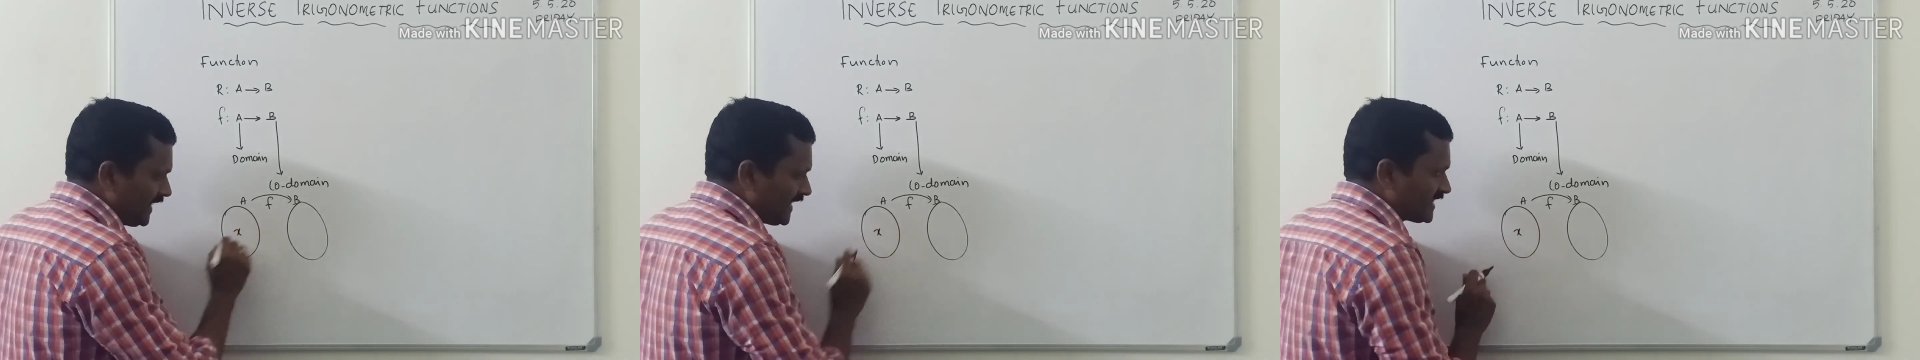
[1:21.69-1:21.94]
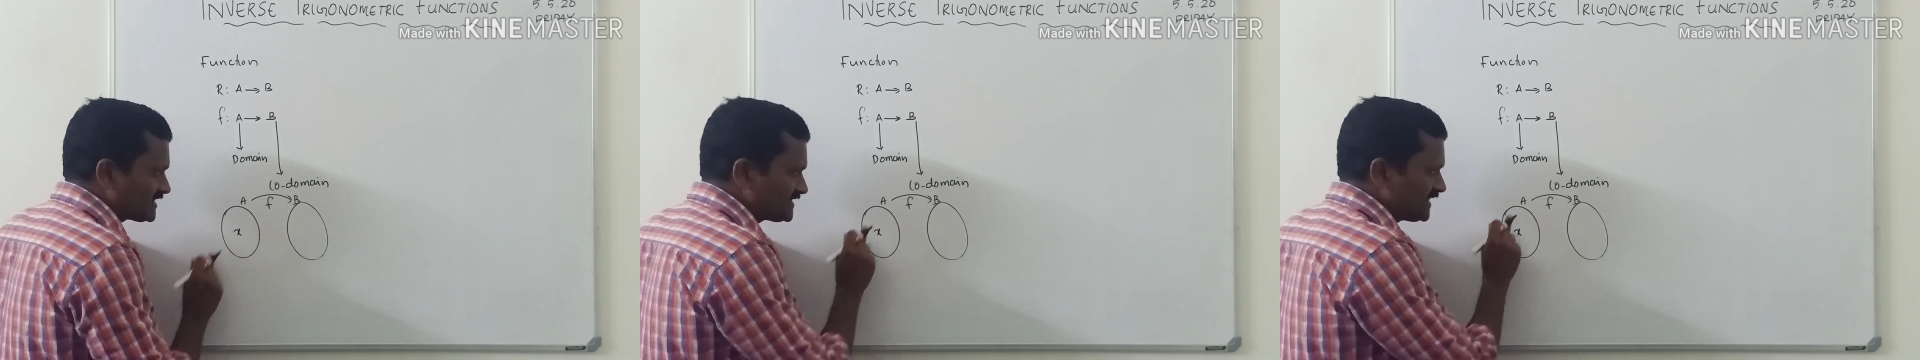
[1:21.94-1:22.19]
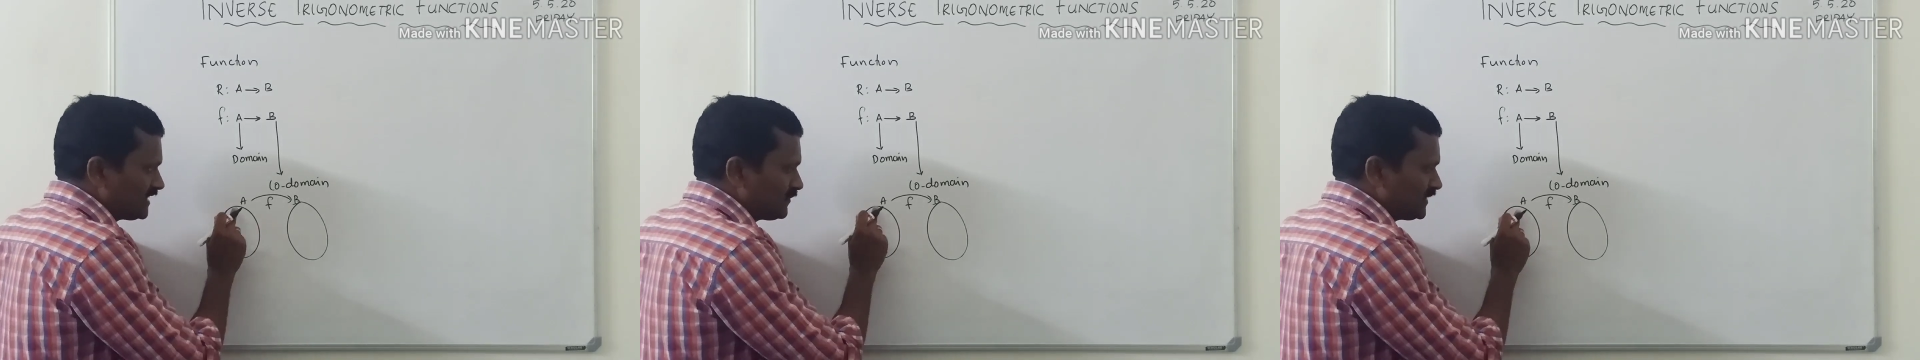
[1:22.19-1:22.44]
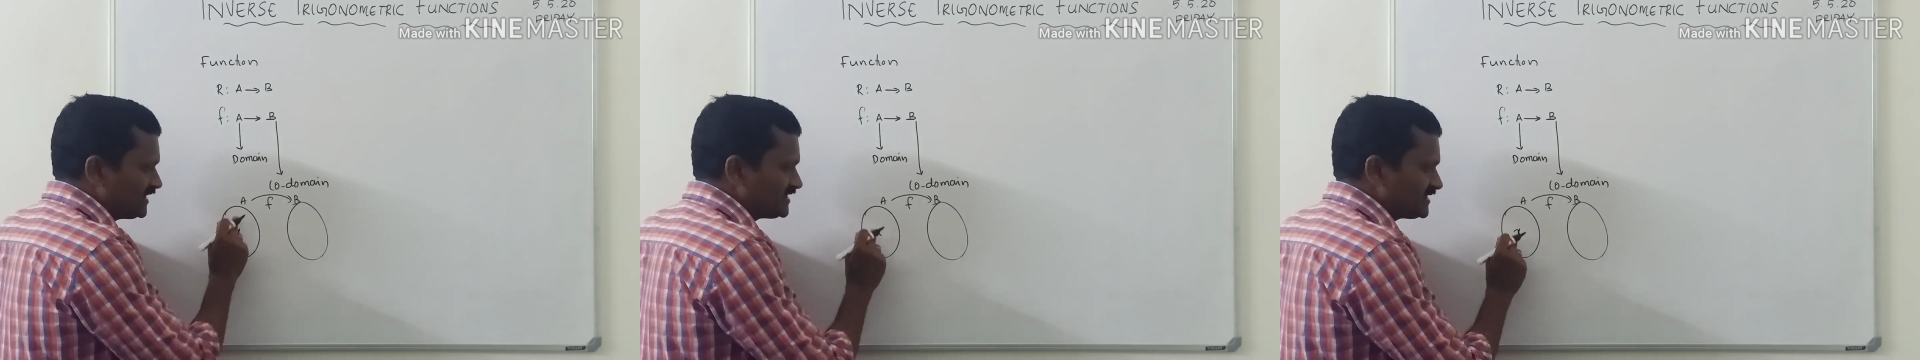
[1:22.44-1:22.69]
x
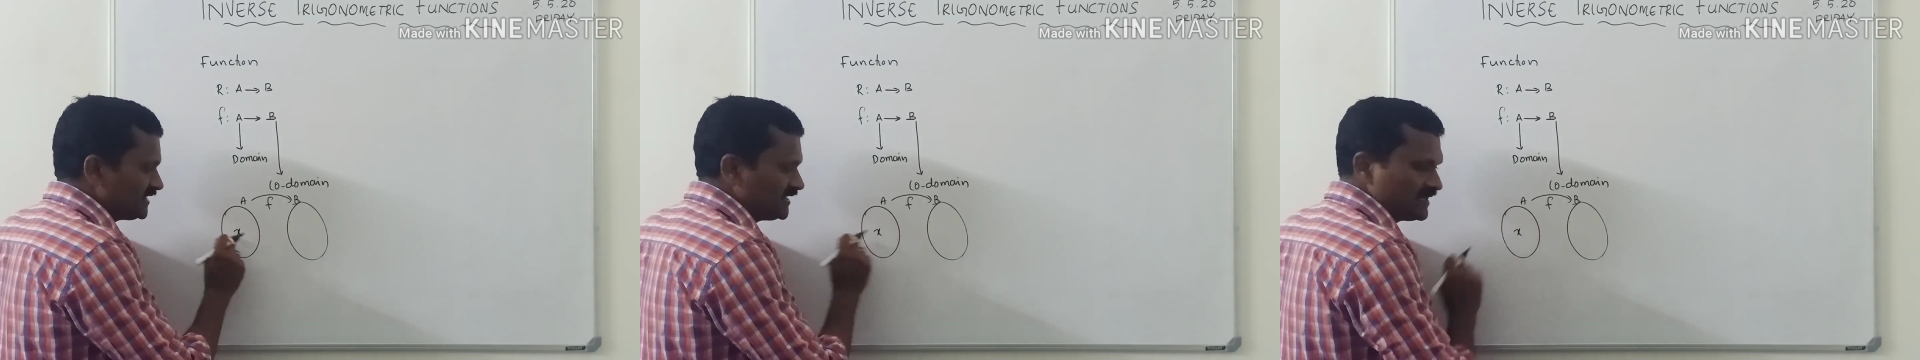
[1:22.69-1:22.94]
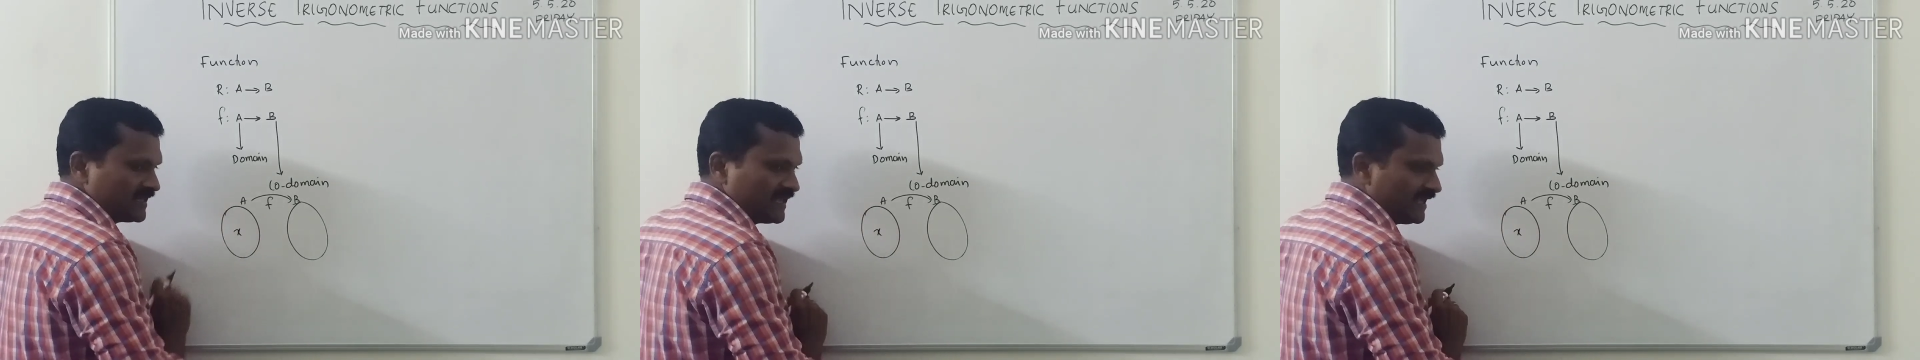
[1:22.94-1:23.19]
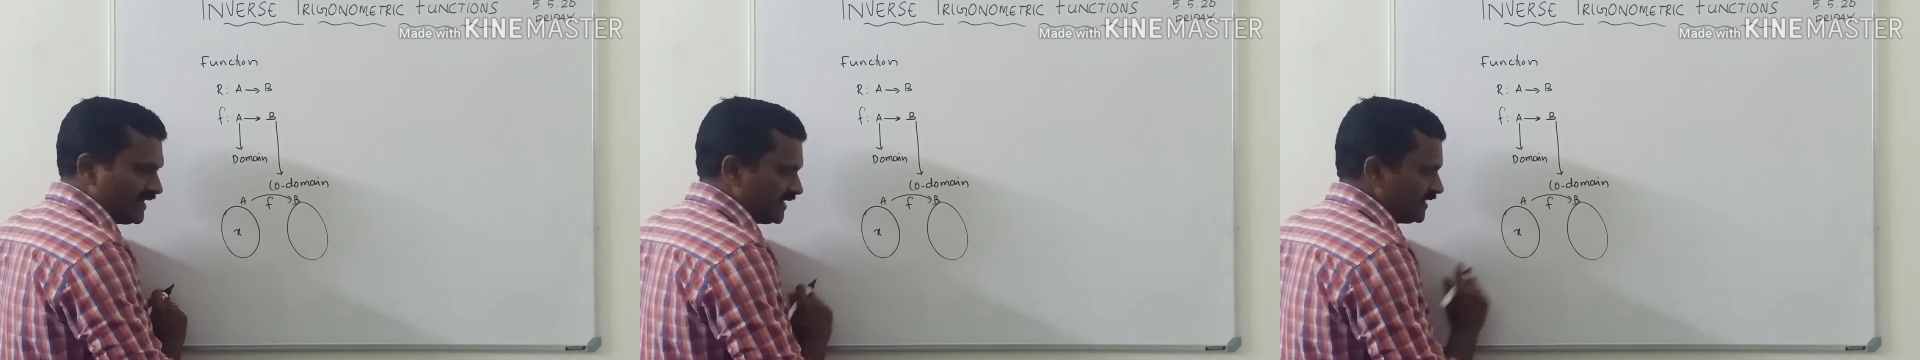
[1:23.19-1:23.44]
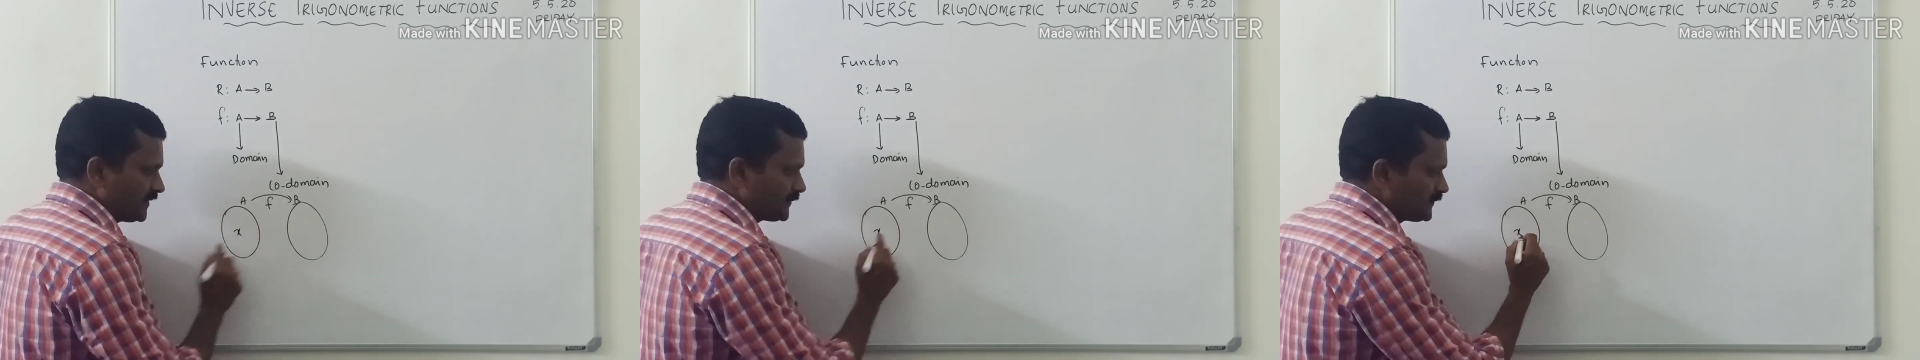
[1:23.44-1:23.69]
element in
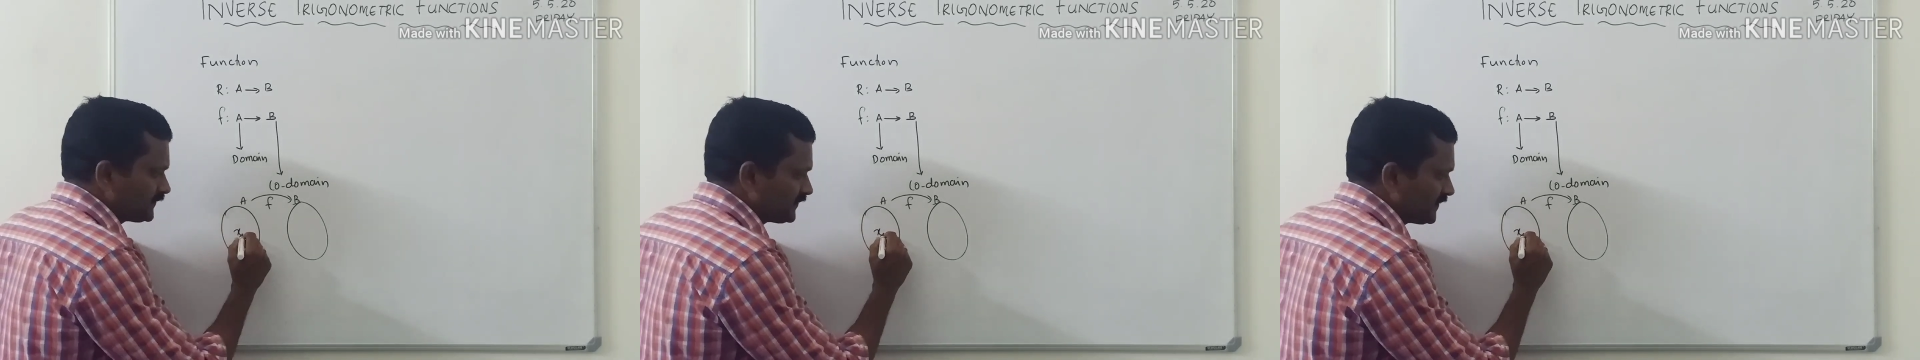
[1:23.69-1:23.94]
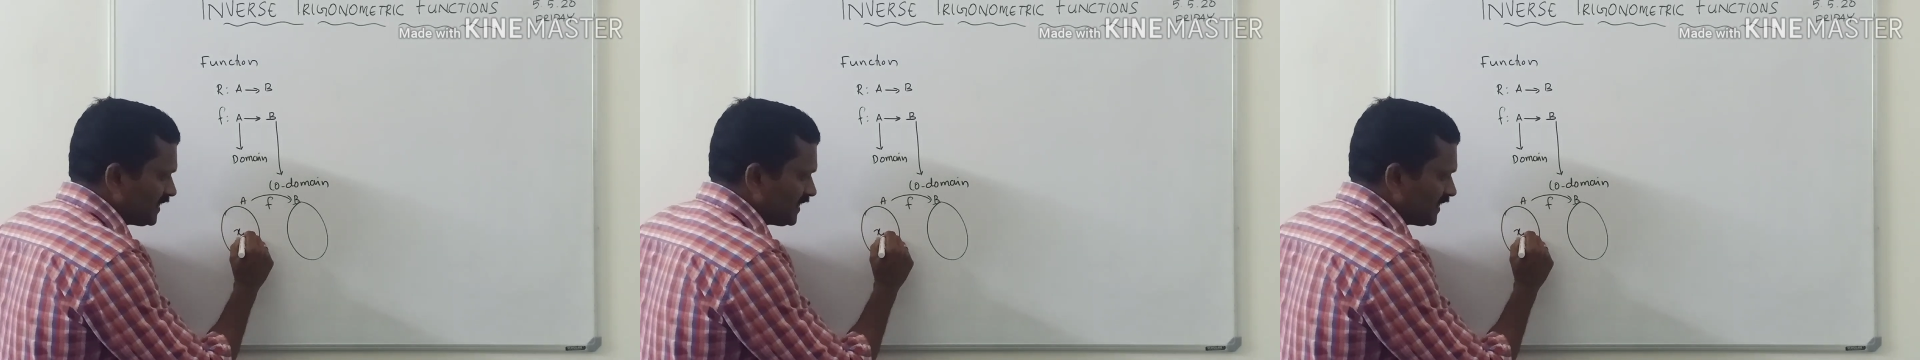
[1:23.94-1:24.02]
A